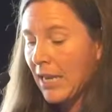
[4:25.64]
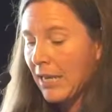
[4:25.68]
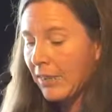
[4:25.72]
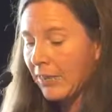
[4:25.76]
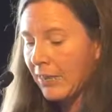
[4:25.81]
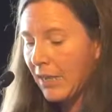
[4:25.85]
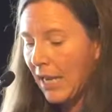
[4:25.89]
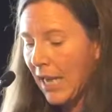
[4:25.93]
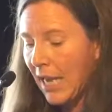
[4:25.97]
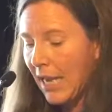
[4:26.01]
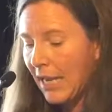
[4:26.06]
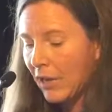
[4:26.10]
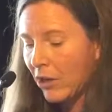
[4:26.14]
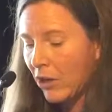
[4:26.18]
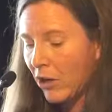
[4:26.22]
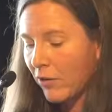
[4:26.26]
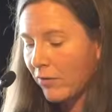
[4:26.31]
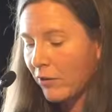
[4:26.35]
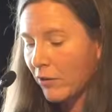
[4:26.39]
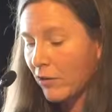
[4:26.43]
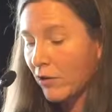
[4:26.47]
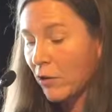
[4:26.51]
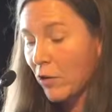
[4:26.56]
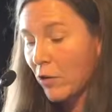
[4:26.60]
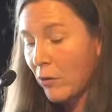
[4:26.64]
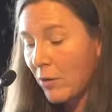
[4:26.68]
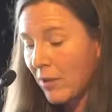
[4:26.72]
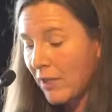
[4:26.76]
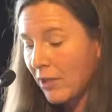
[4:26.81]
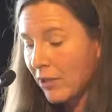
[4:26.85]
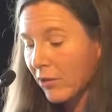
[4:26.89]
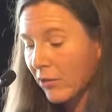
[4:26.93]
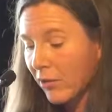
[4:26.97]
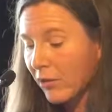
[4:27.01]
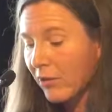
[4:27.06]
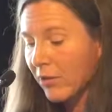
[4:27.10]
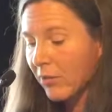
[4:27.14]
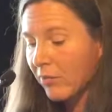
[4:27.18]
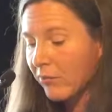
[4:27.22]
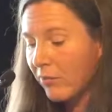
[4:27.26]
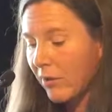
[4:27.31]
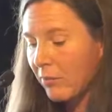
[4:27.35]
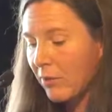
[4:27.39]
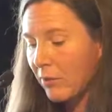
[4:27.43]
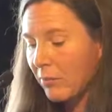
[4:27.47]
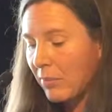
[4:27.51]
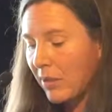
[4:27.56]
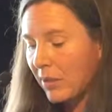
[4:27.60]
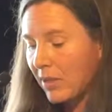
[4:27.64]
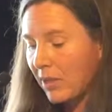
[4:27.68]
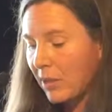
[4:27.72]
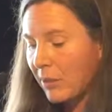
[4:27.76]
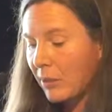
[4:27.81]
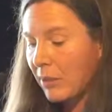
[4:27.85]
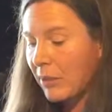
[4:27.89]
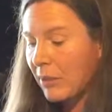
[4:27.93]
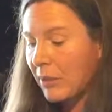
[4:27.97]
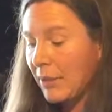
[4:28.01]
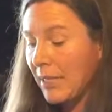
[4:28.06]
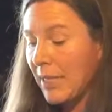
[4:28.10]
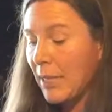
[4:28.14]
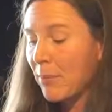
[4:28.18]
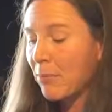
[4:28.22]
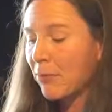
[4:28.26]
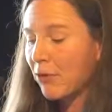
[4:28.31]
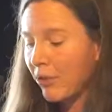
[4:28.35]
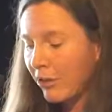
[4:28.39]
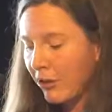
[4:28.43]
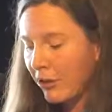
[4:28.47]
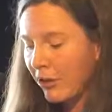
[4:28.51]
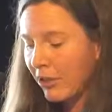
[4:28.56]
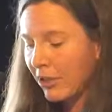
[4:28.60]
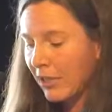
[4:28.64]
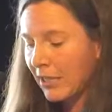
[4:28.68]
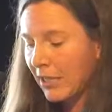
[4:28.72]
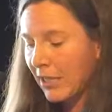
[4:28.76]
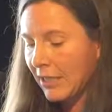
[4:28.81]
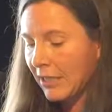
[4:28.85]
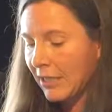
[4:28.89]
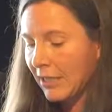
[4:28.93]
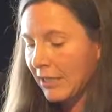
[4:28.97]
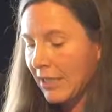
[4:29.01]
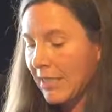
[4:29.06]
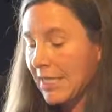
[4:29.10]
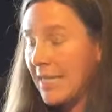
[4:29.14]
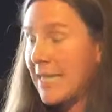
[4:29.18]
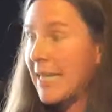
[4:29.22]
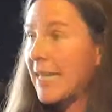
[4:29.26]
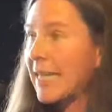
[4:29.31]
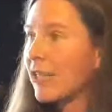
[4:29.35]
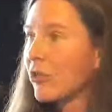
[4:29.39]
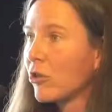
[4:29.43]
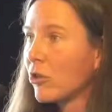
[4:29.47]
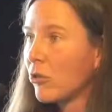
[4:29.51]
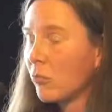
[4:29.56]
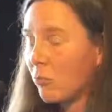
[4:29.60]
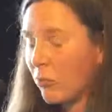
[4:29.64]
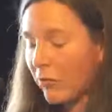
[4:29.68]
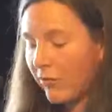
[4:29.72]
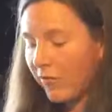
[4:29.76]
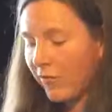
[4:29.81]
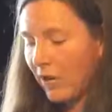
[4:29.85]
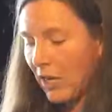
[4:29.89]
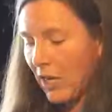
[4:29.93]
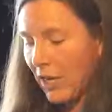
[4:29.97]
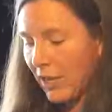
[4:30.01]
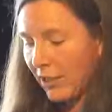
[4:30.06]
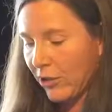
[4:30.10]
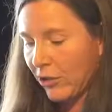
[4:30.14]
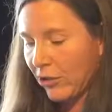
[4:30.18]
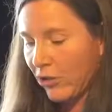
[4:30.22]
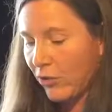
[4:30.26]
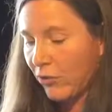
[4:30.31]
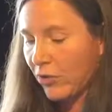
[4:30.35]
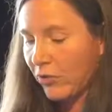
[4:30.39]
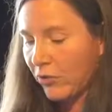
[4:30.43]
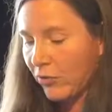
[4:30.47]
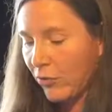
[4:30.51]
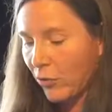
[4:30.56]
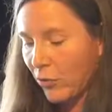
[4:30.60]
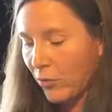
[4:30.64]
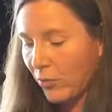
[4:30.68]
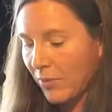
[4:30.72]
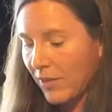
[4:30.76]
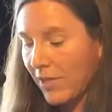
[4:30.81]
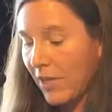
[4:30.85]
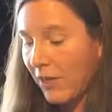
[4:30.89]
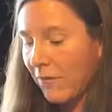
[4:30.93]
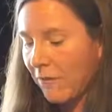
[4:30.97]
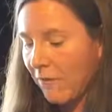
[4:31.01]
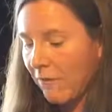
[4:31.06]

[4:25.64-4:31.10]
in the head office who excluded women by deprioritising the need to provide uniforms that